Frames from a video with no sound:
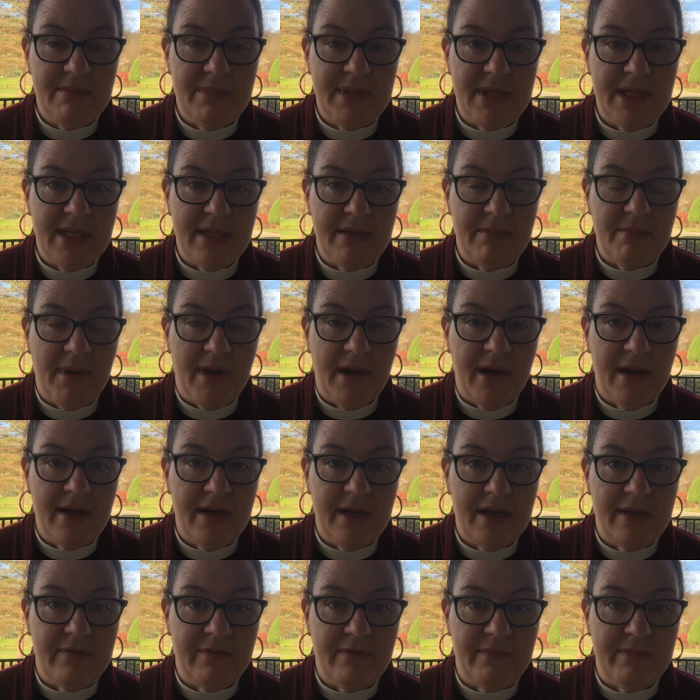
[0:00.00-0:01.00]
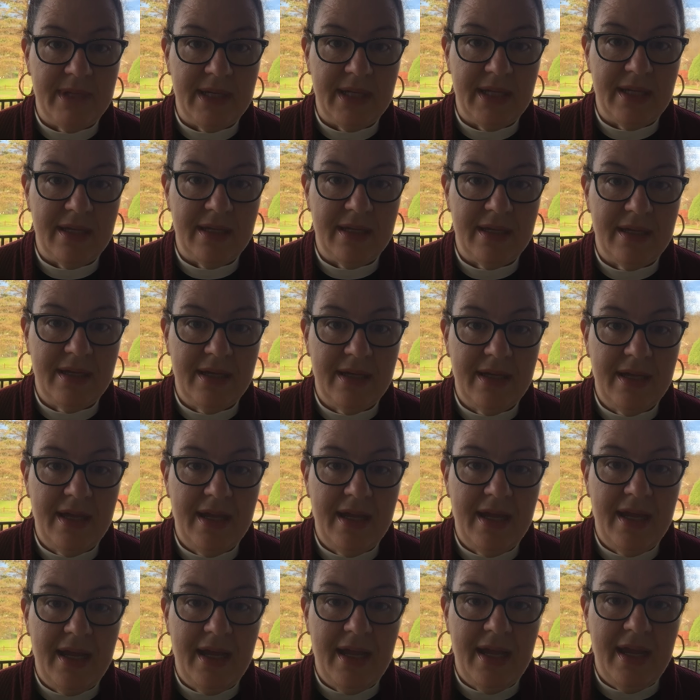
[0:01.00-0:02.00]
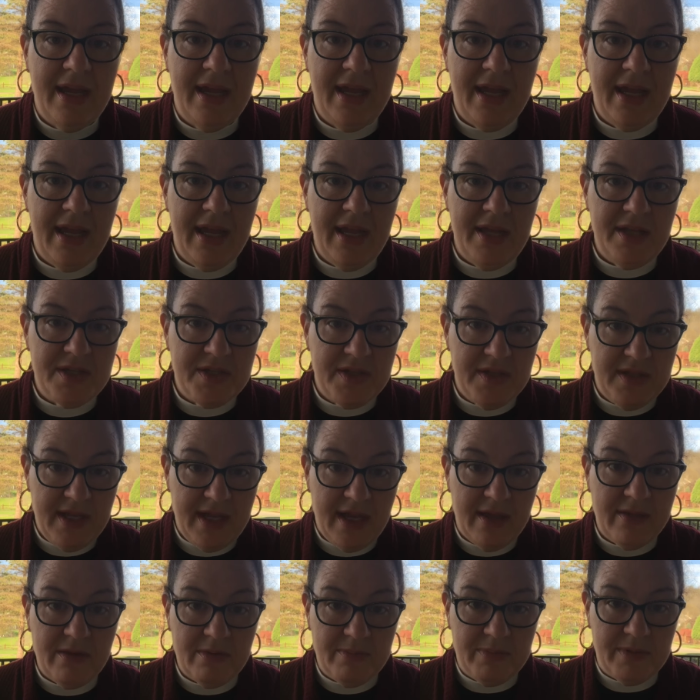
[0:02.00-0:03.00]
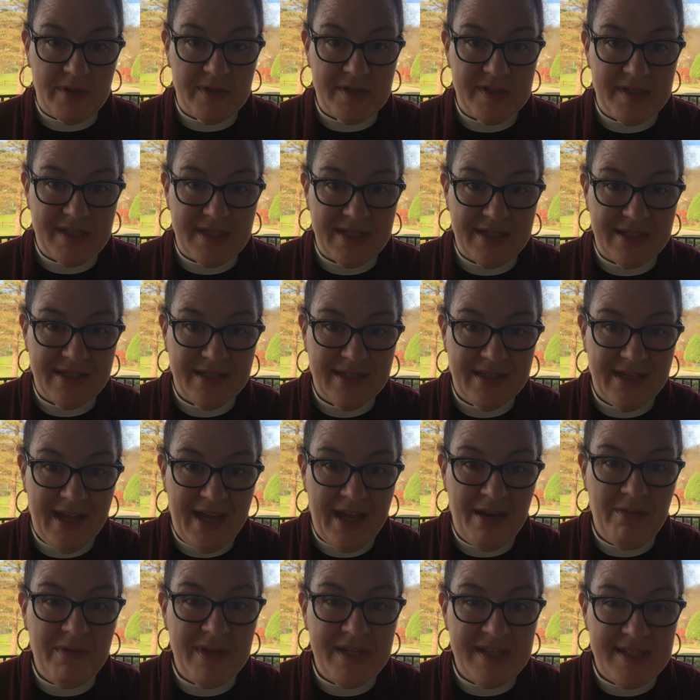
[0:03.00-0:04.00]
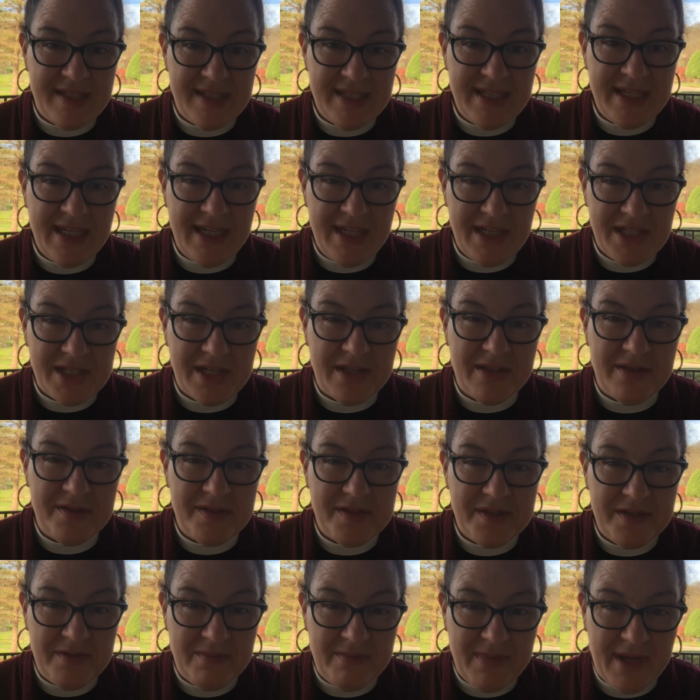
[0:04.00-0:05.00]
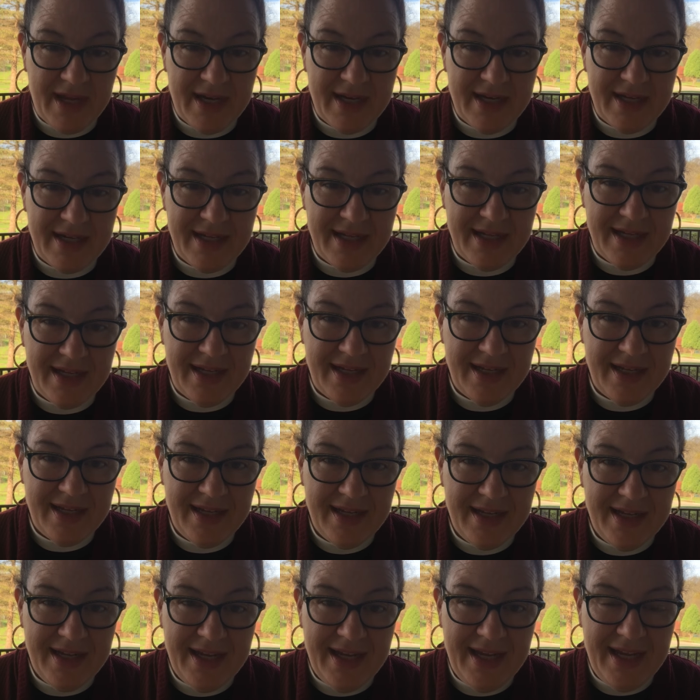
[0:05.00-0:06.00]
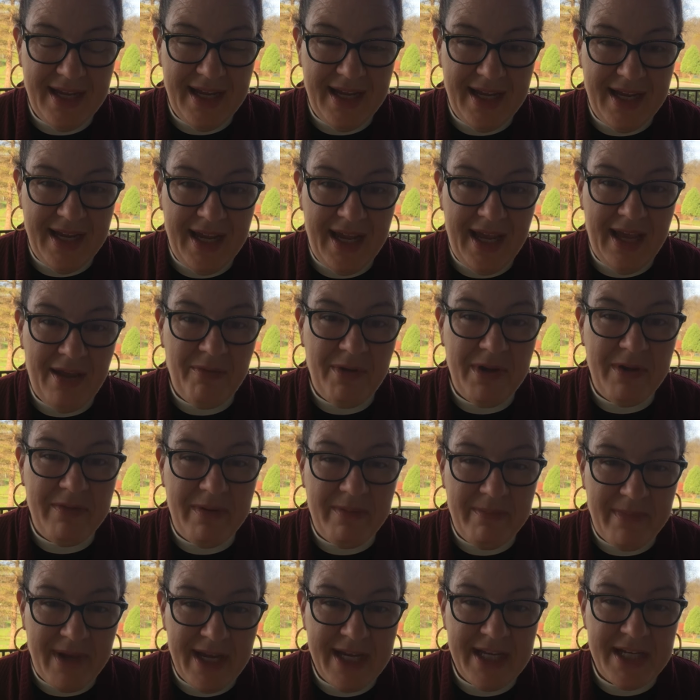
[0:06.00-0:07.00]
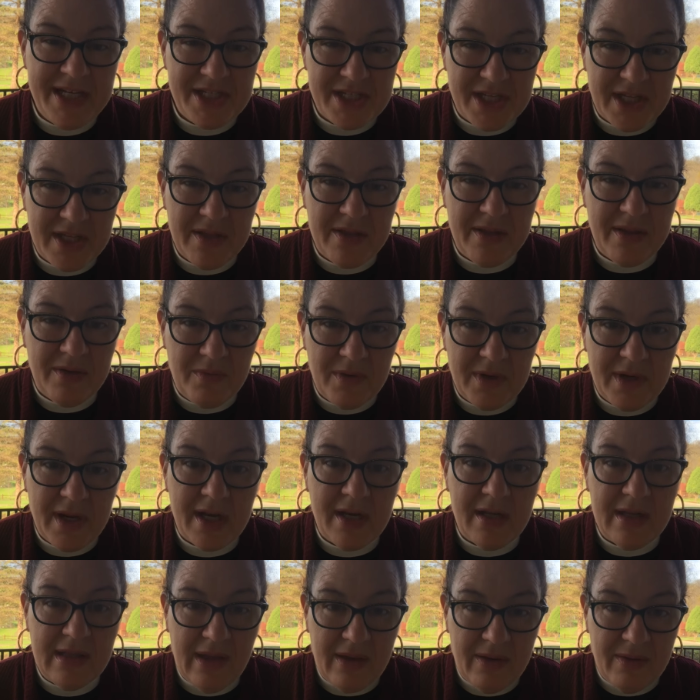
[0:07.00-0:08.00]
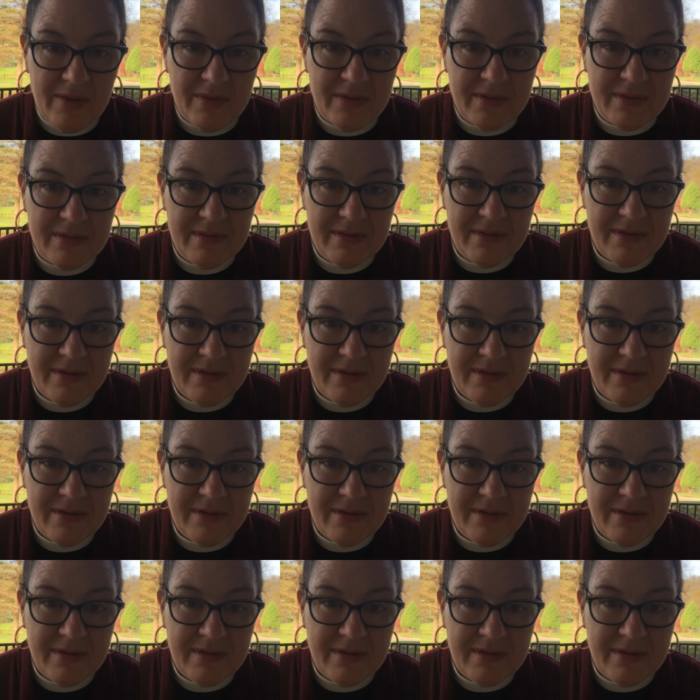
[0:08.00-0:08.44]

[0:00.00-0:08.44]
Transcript: being part of me to the other person and we see each other's humanity and we remind each other that we're not alone,